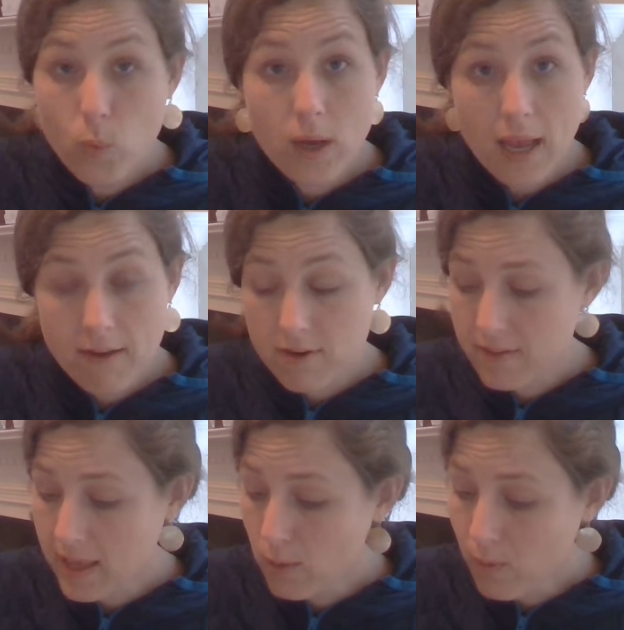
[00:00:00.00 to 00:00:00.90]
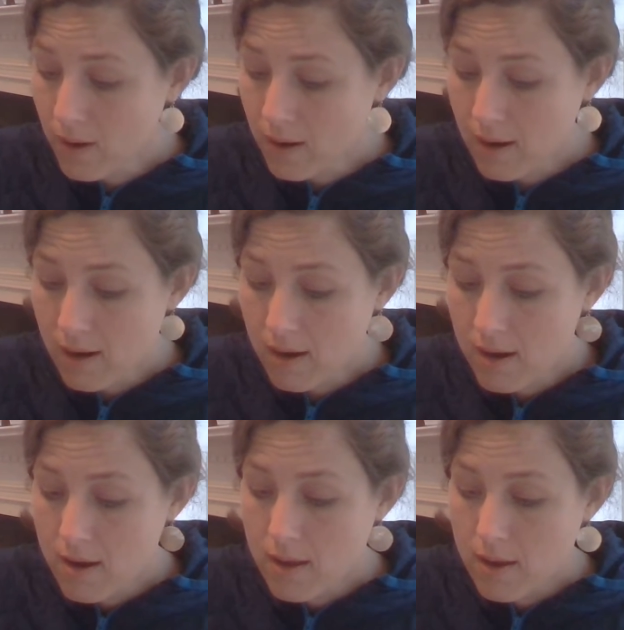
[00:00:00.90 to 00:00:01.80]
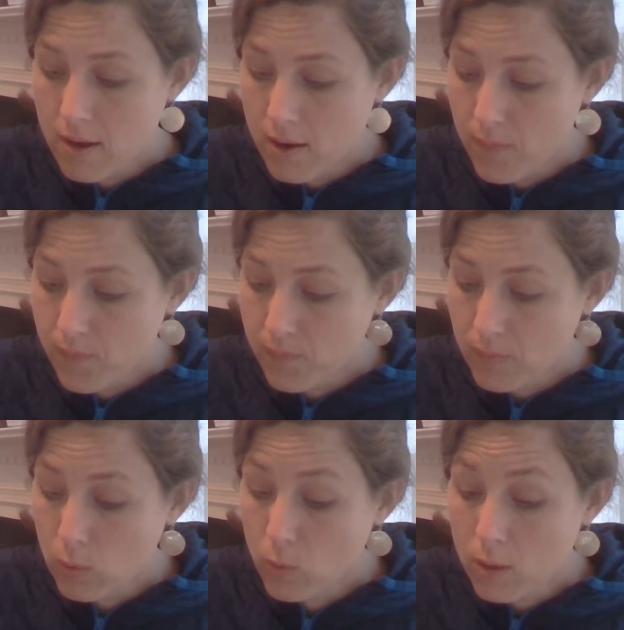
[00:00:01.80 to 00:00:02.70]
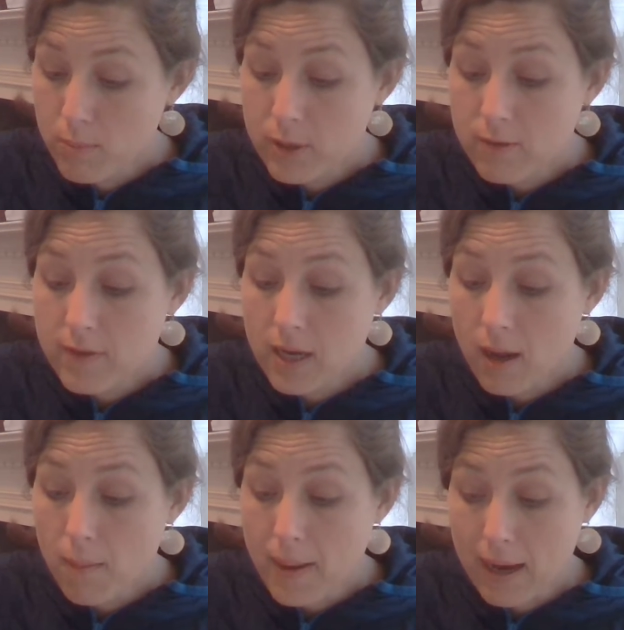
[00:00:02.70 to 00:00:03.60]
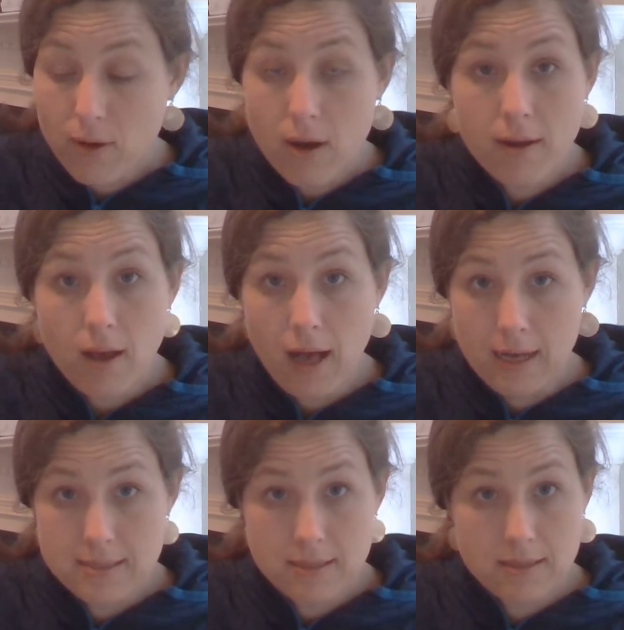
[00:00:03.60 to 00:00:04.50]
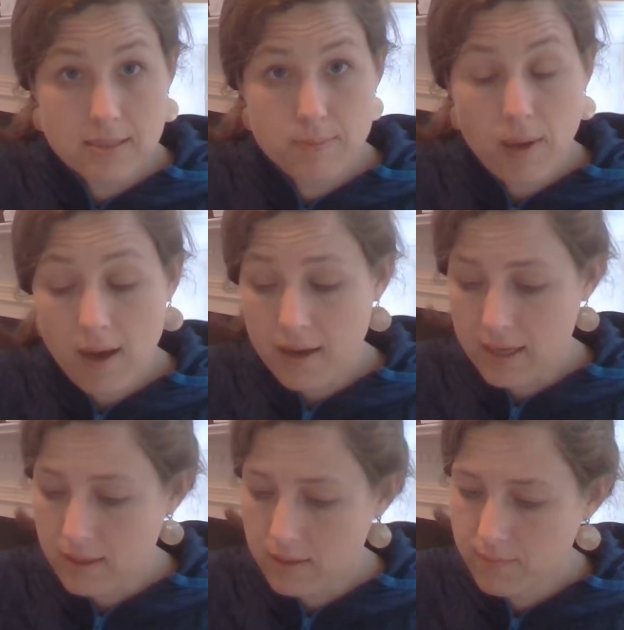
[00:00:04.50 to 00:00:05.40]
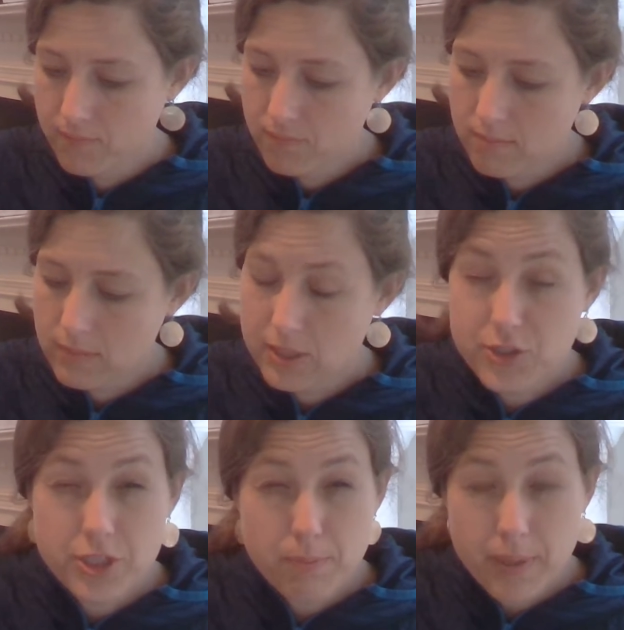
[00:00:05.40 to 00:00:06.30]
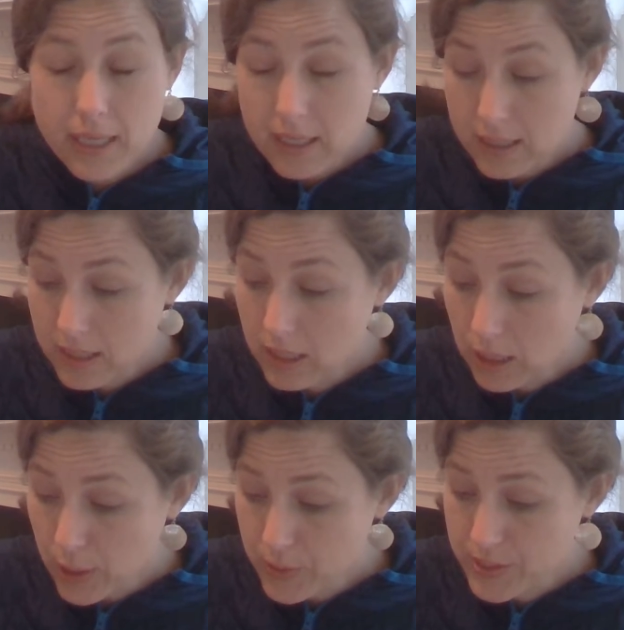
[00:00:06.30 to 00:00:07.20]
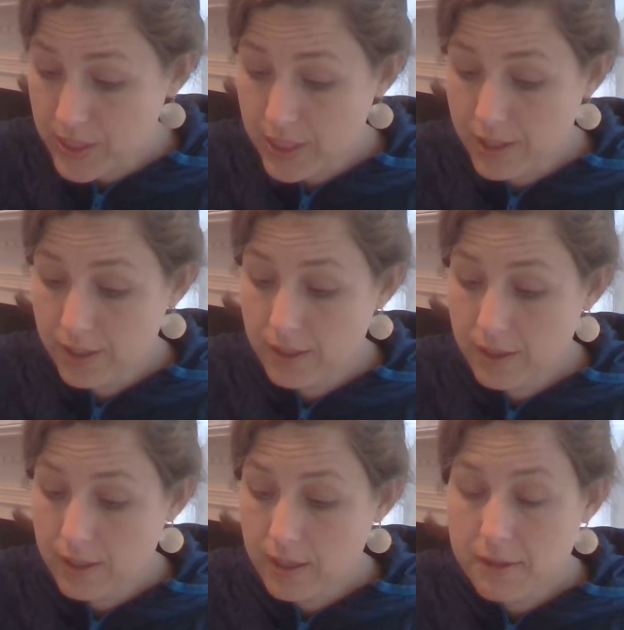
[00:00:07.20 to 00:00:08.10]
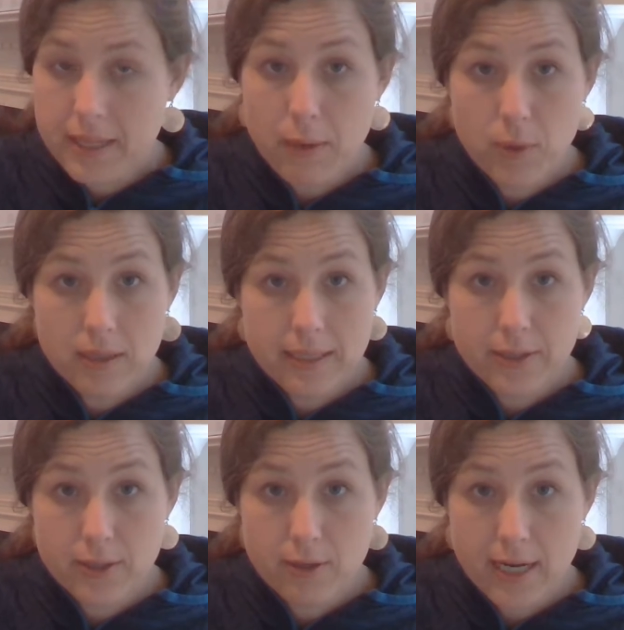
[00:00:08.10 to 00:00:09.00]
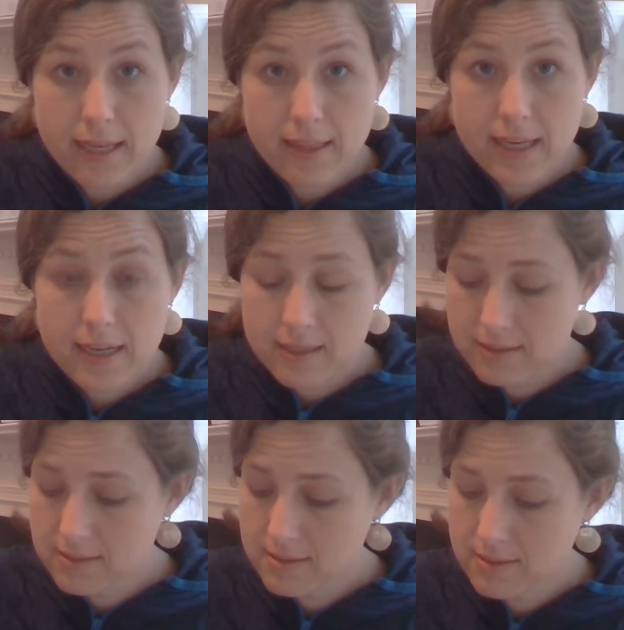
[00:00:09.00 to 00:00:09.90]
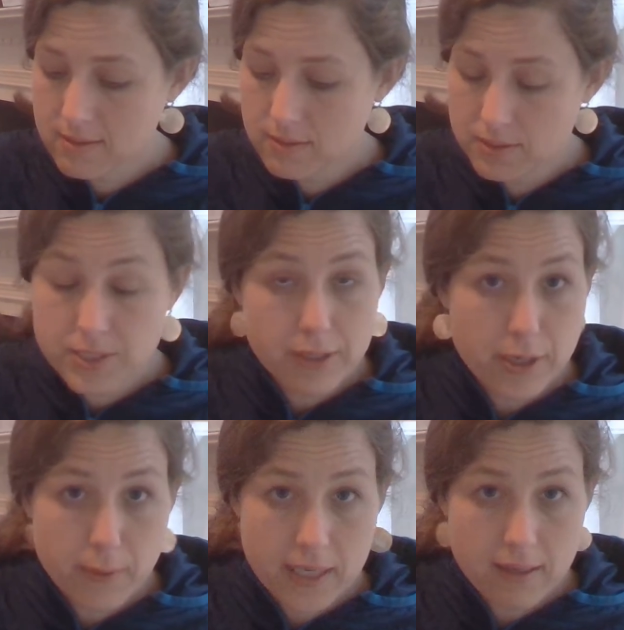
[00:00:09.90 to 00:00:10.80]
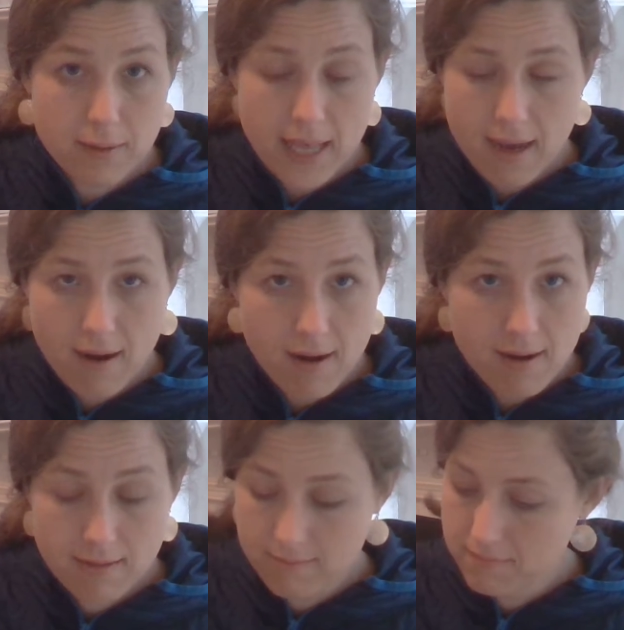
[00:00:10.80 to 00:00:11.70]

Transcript: whatever they were moving about on Aslan's body. She peered closer. They were little gray things. Do you know what they are?